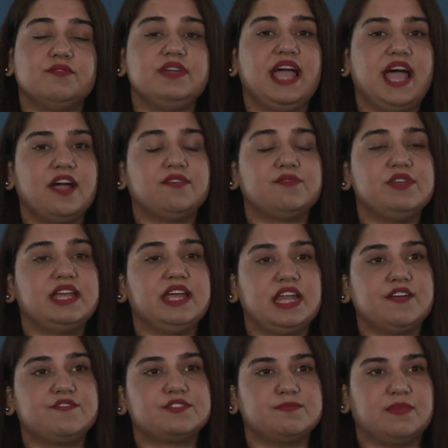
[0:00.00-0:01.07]
we can
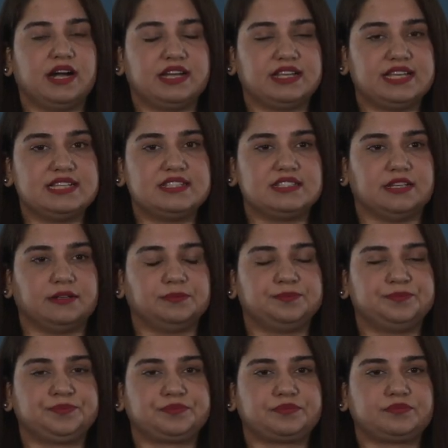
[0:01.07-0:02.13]
have smart guessing.
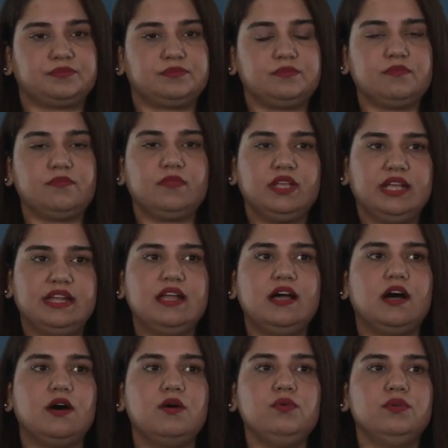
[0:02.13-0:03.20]
And
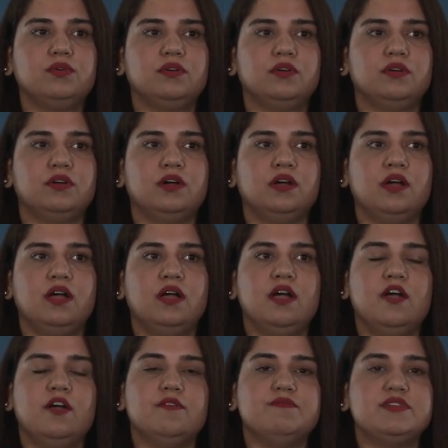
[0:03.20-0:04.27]
how?
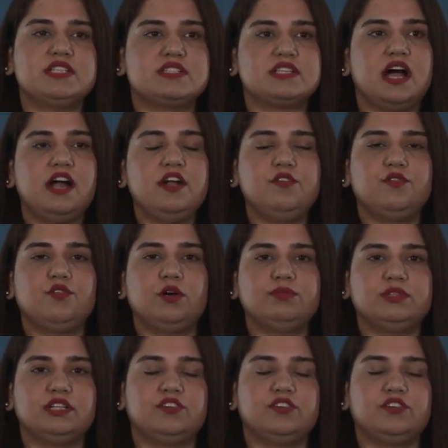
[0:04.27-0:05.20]
We start from the